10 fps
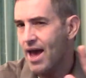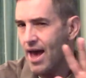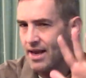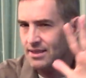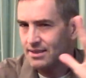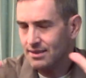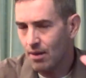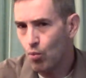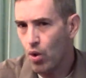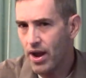And in
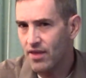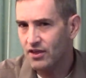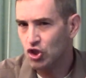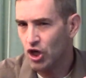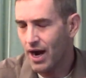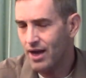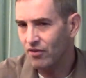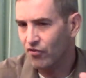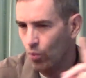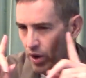some way, the child,
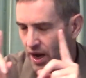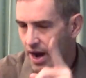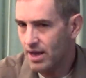from what I